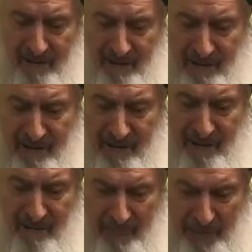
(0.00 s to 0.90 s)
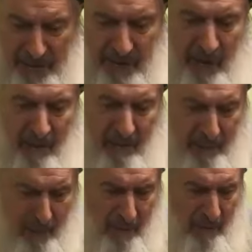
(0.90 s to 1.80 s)
He completed our
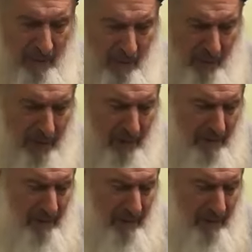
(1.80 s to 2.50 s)
important doings